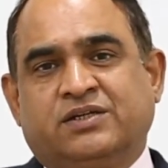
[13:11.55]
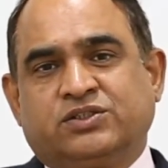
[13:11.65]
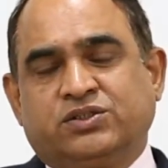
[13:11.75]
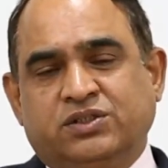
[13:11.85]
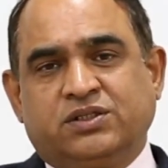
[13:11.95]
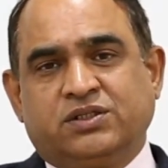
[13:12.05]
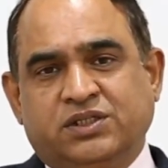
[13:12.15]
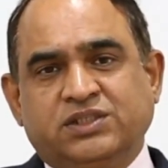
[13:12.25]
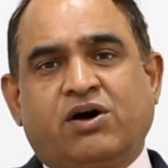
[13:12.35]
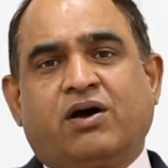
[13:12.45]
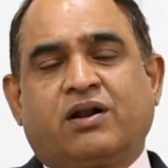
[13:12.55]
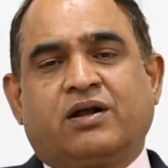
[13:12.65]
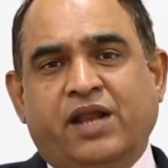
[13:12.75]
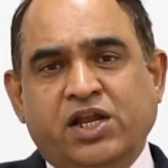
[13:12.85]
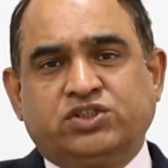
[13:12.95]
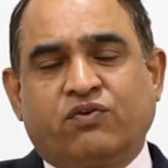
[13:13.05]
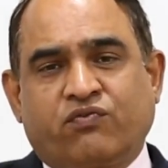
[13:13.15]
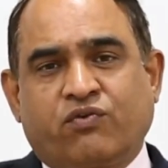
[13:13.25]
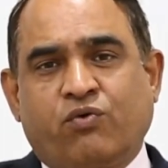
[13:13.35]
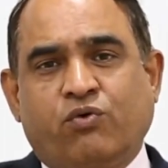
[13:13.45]
So these are range of
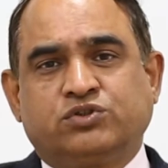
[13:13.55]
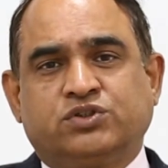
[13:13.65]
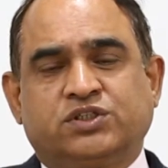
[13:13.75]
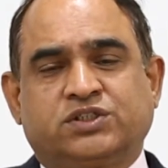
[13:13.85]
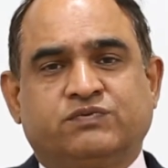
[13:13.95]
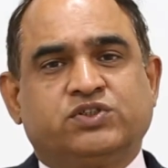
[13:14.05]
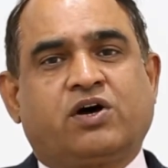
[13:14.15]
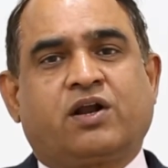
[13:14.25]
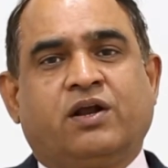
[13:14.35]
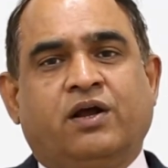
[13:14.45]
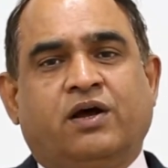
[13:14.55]
options which are